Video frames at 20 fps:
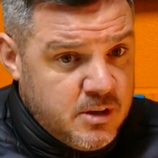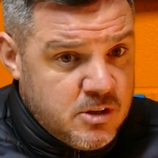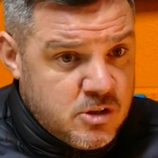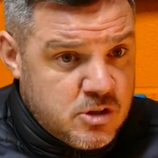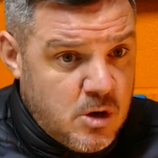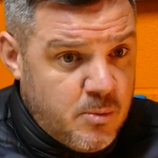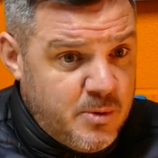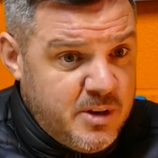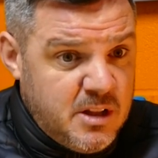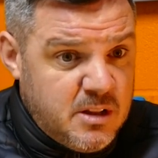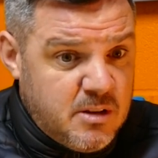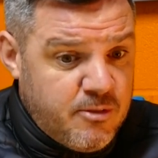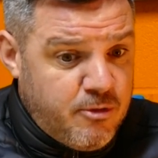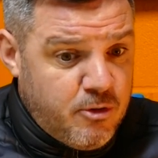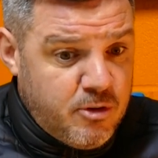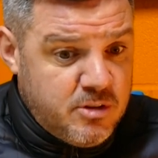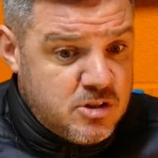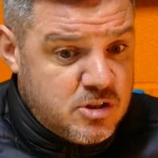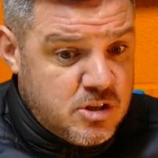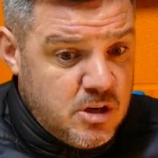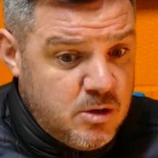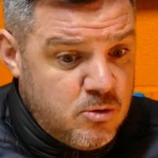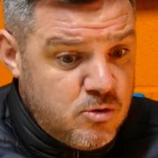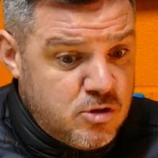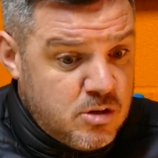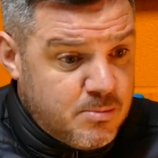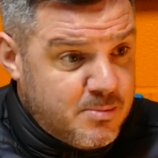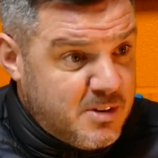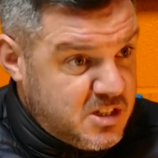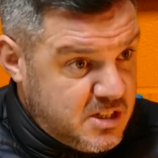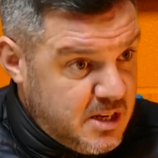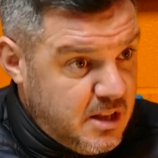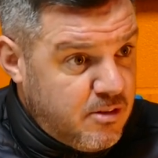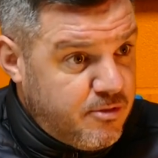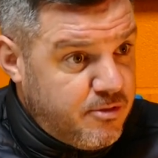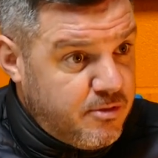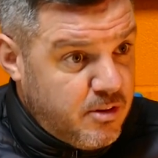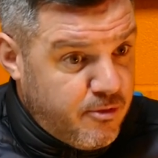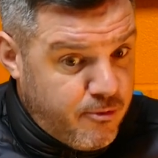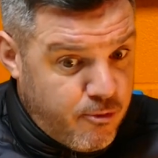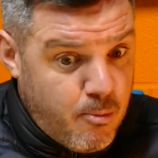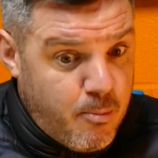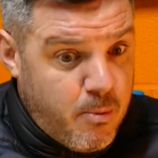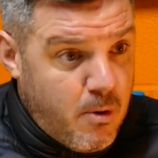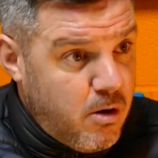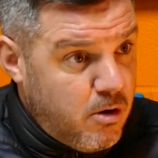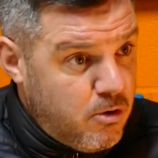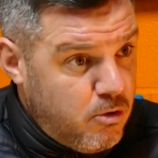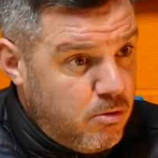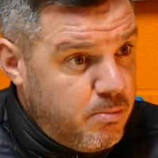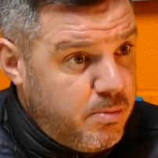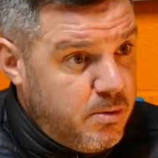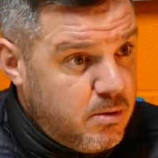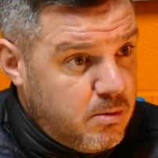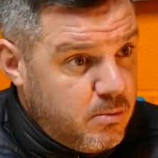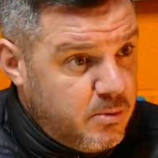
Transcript: So we need to find a solution. Myself and the football club,